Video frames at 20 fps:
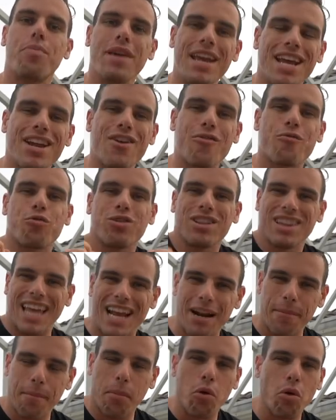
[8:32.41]
Being
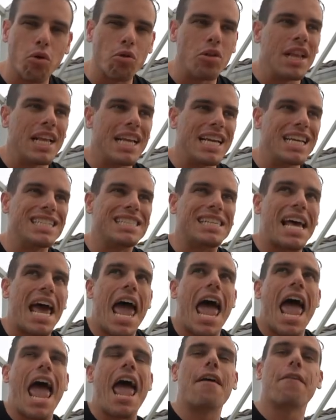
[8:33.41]
relatable is
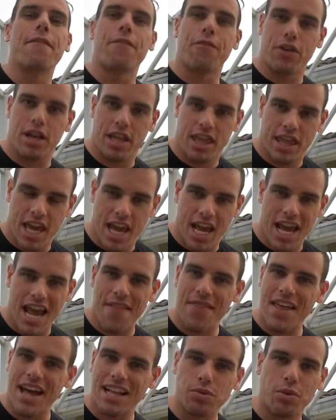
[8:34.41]
everything,
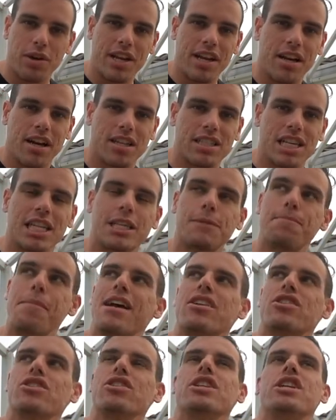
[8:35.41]
and that's what he does,
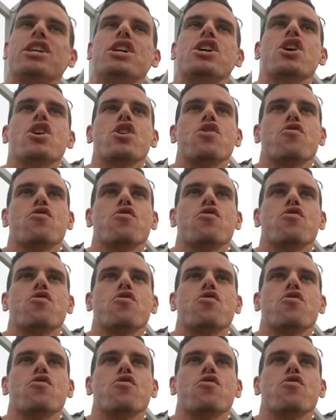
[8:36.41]
especially